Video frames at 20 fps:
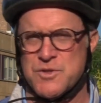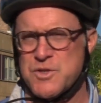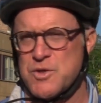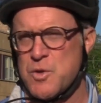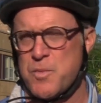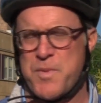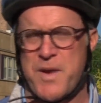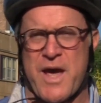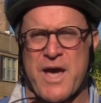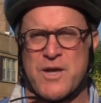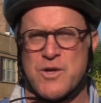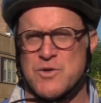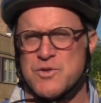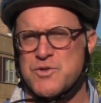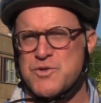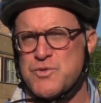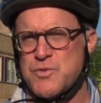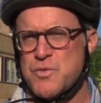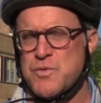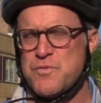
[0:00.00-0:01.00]
you know, patterns
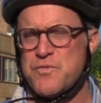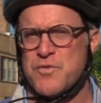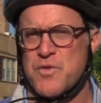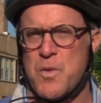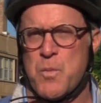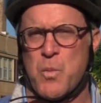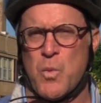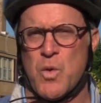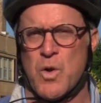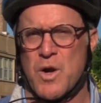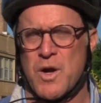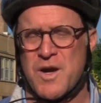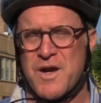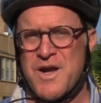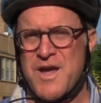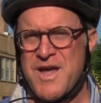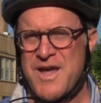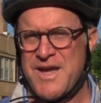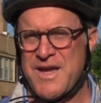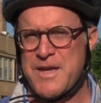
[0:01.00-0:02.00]
to and from work
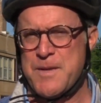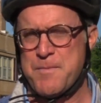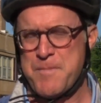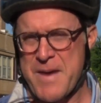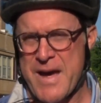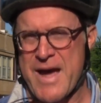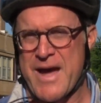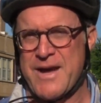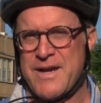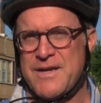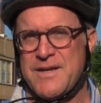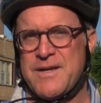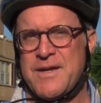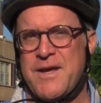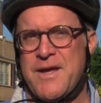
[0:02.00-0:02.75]
in mind.